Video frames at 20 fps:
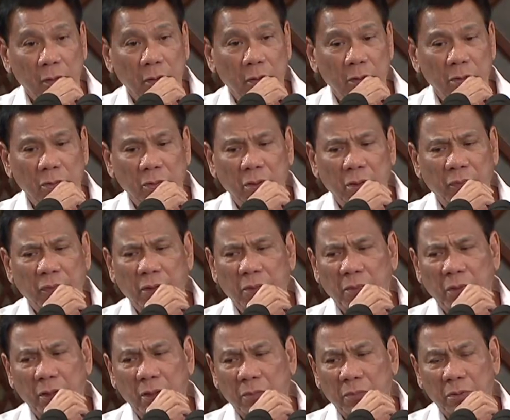So never
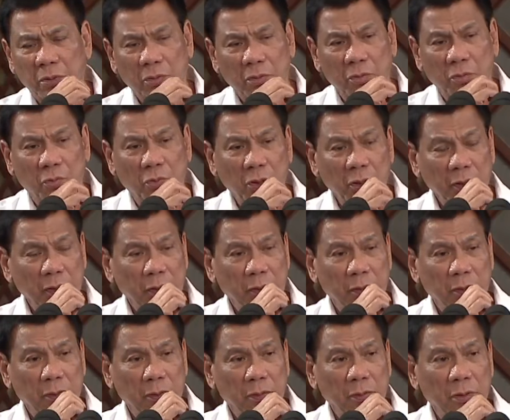mind about Kuwa.
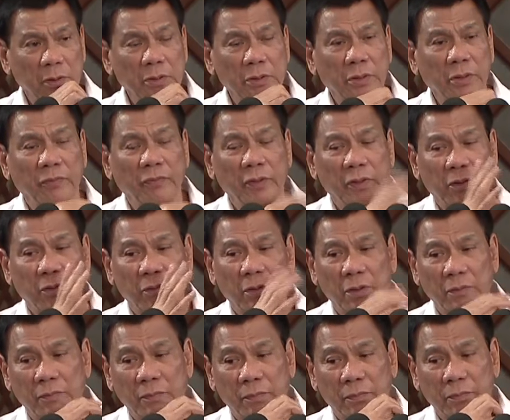Just give it to
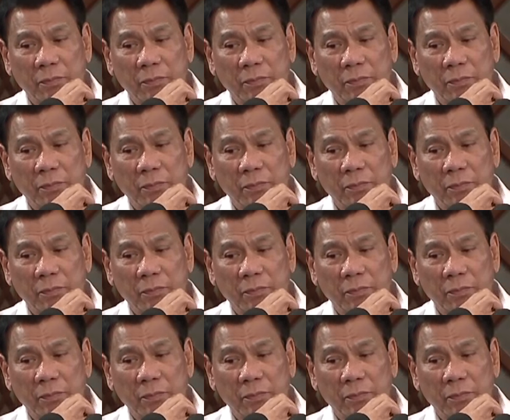them.